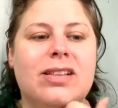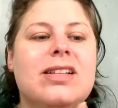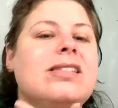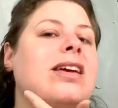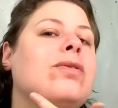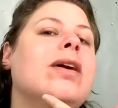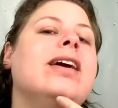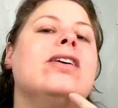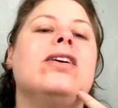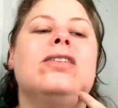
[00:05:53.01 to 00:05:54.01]
that's like
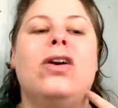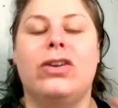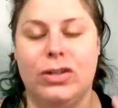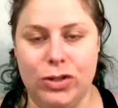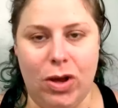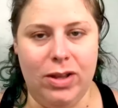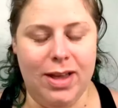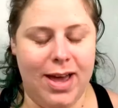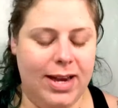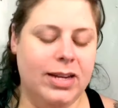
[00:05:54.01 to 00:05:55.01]
right here along your
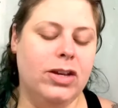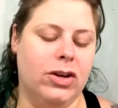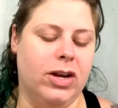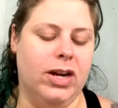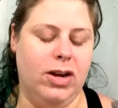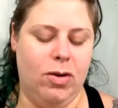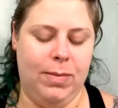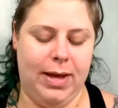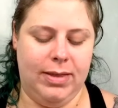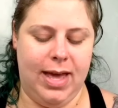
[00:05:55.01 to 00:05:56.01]
jawline. You're going to know
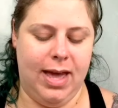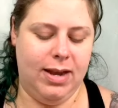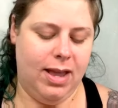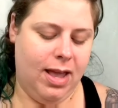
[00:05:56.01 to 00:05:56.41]
about that.